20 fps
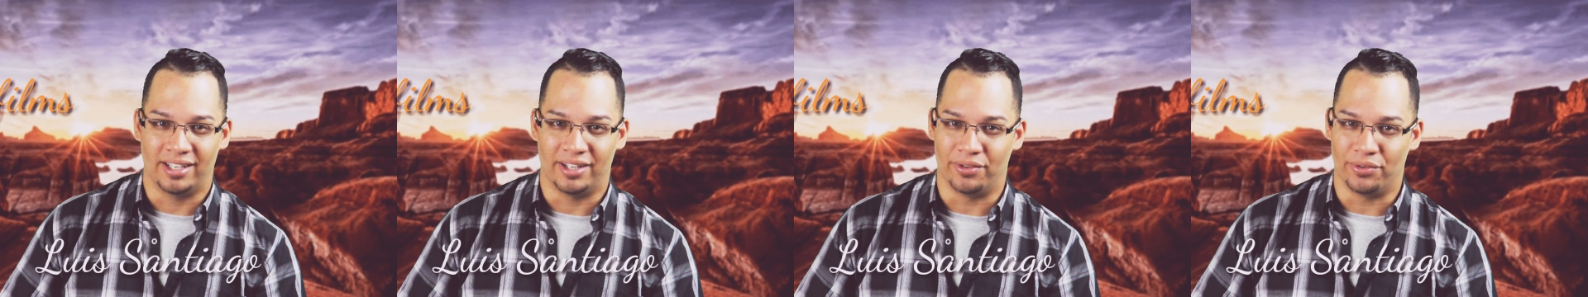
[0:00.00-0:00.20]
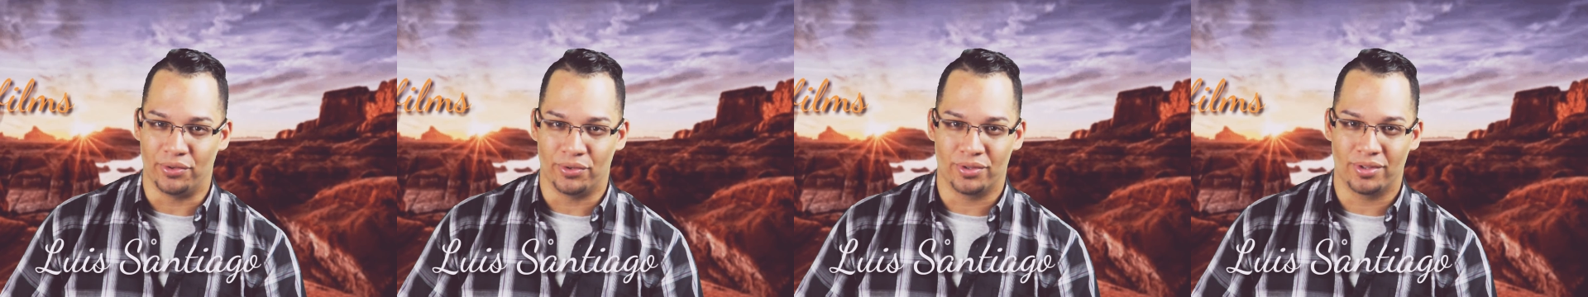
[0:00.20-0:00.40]

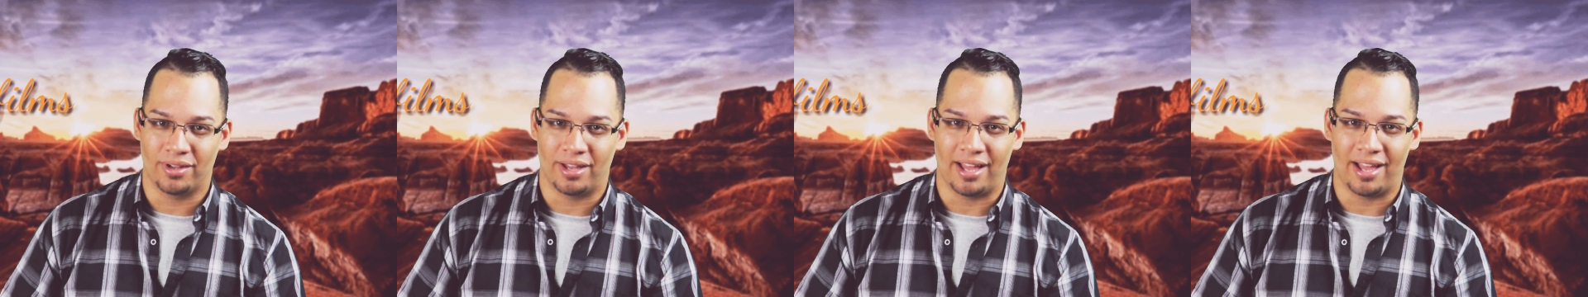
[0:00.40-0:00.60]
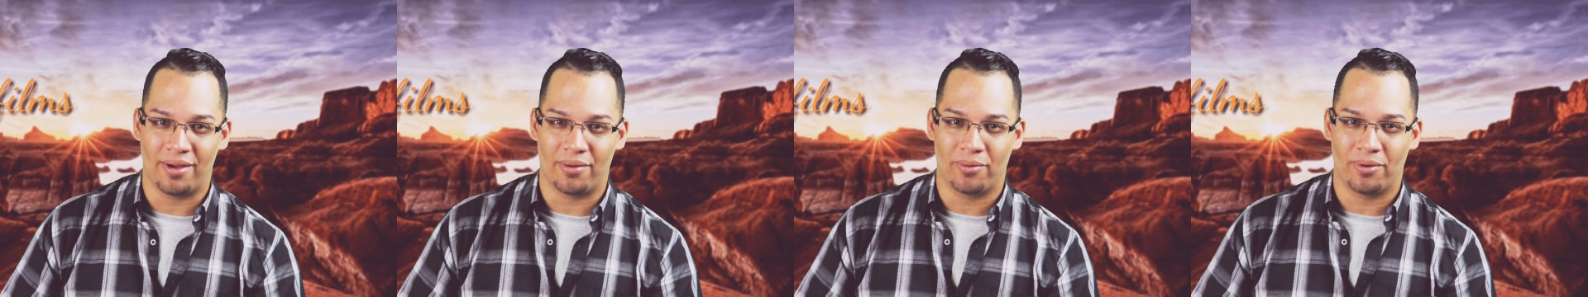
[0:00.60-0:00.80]
If you
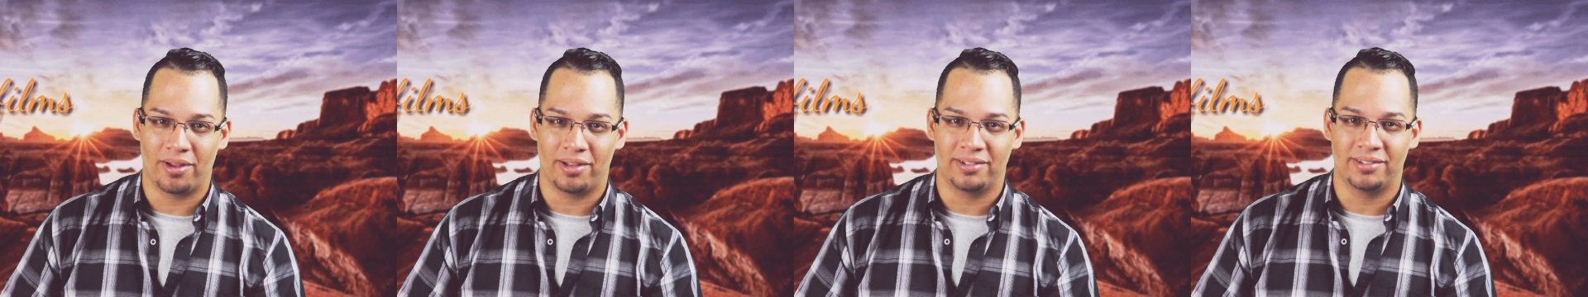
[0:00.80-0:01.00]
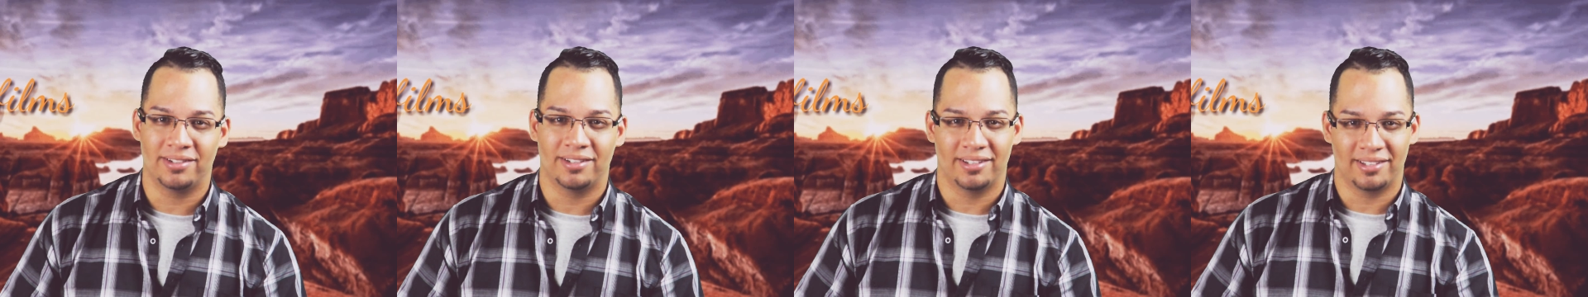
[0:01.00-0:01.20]
don't have
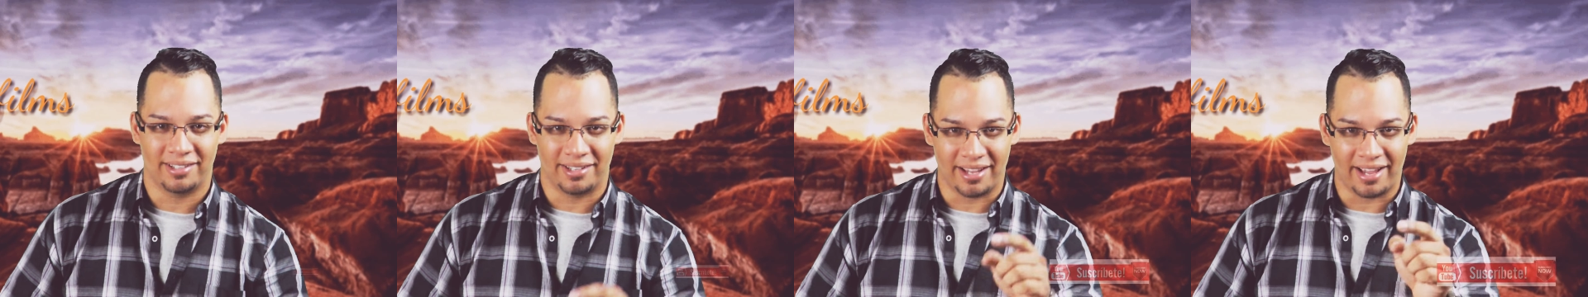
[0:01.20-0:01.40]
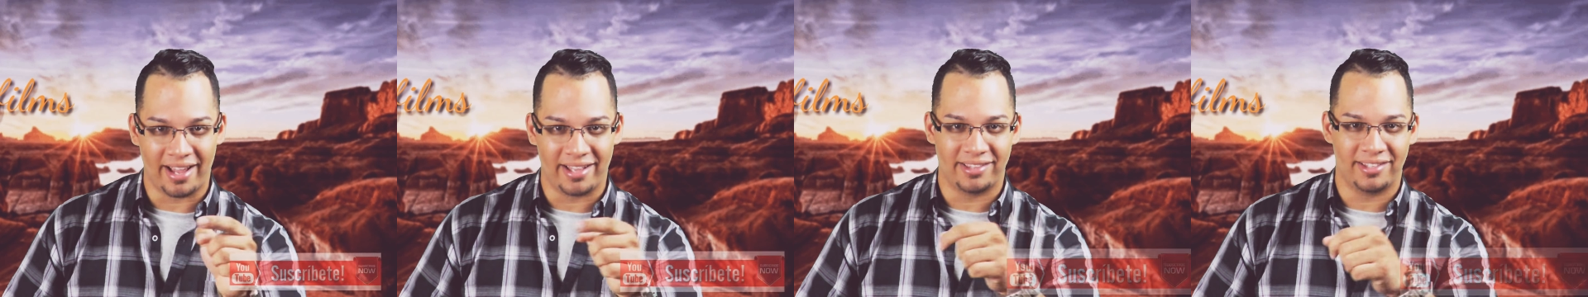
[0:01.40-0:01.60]
one,
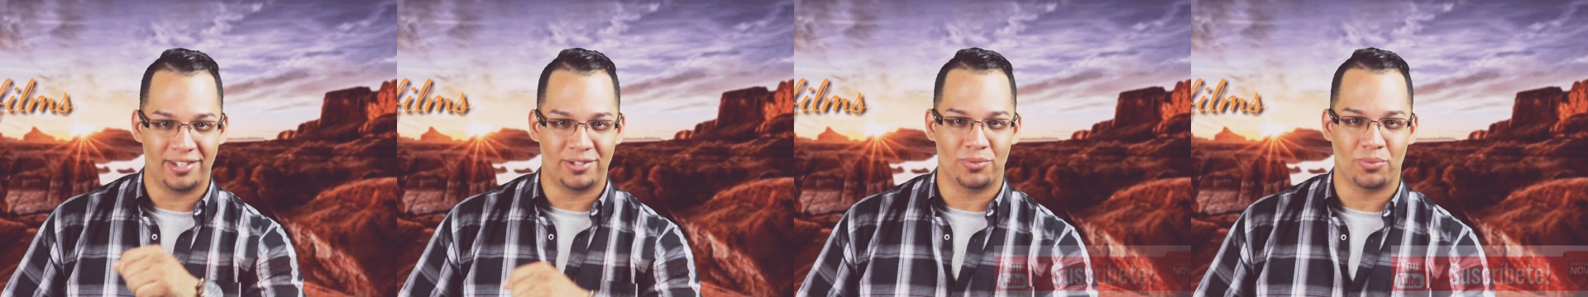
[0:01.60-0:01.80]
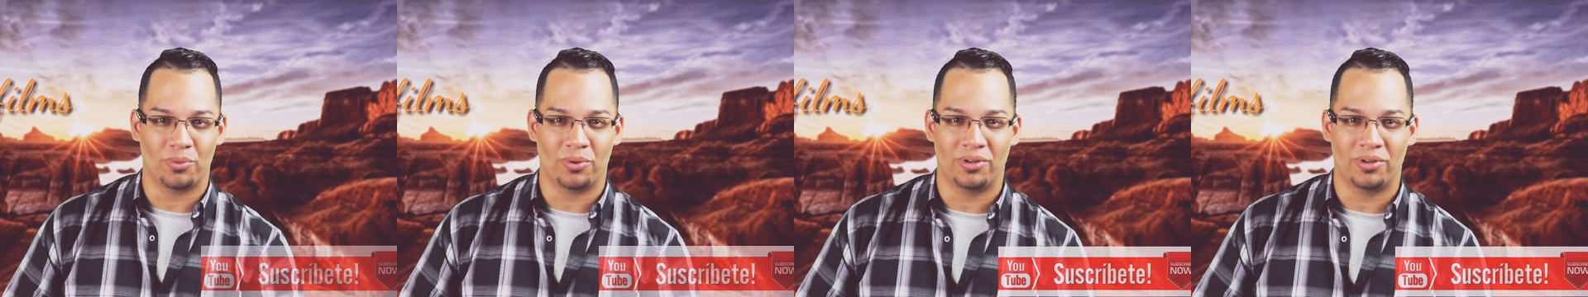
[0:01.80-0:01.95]
get this